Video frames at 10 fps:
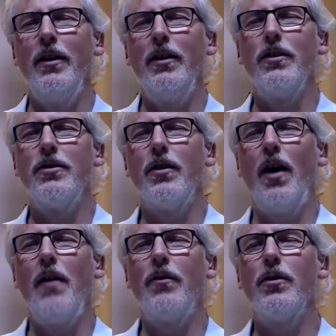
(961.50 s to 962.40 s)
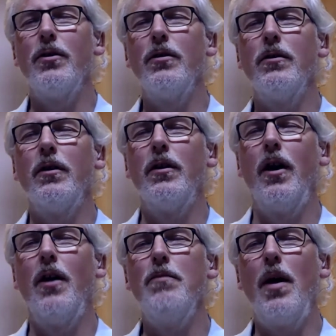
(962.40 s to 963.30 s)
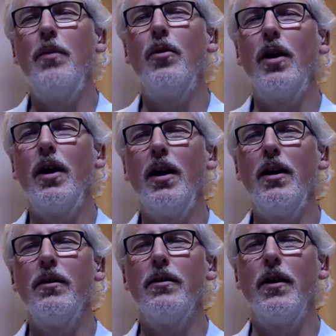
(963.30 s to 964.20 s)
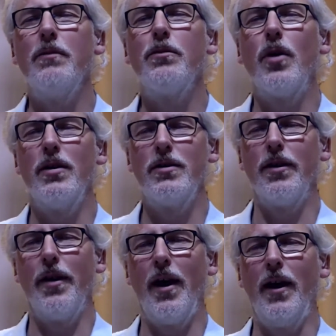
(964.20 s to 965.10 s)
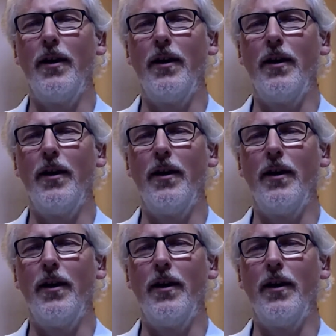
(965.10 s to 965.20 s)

you sort of have a memory imprinted there.